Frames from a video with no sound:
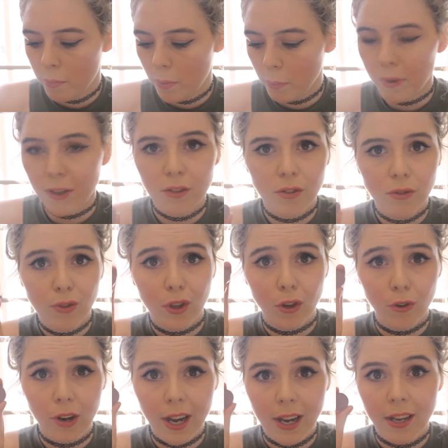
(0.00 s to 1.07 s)
but because of the
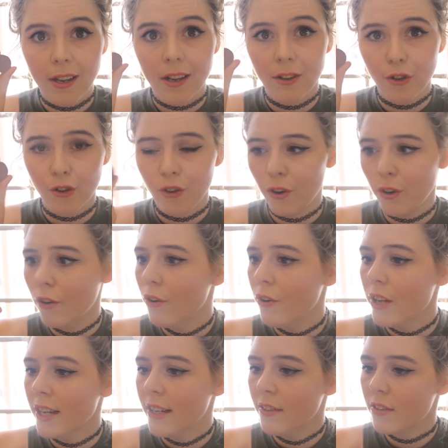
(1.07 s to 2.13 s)
grey
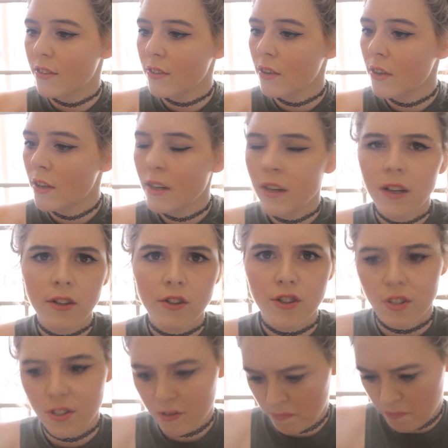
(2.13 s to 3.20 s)
undertone it's
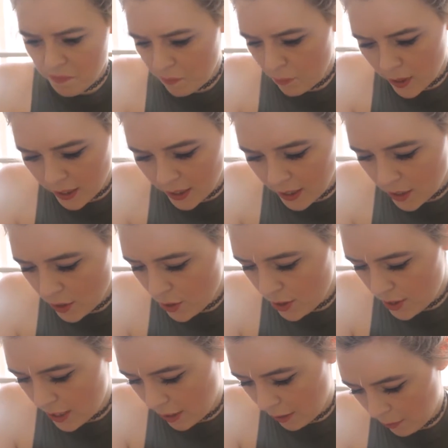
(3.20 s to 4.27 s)
just really
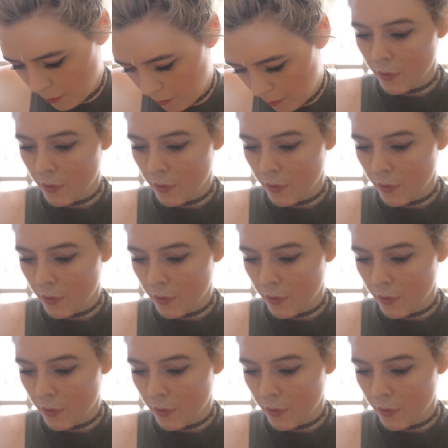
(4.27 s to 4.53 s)
interesting.